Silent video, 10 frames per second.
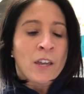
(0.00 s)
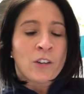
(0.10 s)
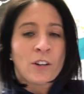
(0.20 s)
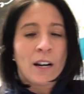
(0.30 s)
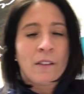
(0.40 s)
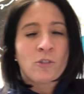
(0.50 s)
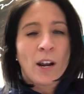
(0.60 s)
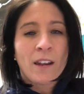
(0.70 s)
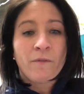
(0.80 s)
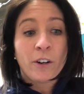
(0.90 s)
You're going to
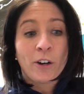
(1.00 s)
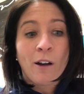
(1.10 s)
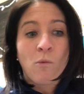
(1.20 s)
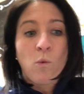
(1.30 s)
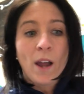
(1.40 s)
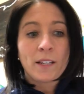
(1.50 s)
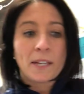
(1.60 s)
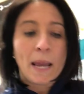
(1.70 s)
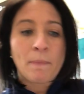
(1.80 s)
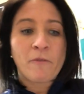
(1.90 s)
try and figure out what
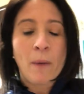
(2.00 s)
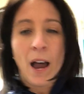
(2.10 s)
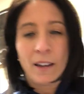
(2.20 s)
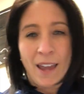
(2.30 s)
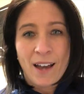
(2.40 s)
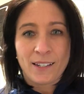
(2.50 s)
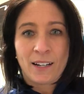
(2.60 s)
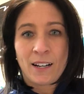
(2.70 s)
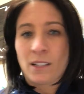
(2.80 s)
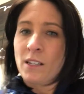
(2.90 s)
type of podcast
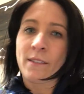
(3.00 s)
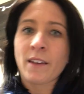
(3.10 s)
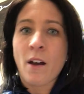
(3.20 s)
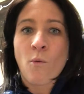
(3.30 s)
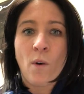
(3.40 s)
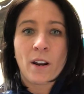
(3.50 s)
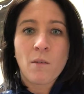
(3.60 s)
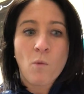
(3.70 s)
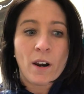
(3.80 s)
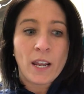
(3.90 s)
it is. Is it a
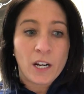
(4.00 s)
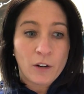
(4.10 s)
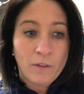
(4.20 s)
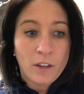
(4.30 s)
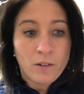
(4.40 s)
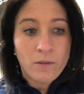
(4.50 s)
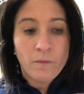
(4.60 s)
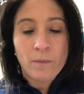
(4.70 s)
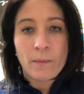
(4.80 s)
one-on-one interview?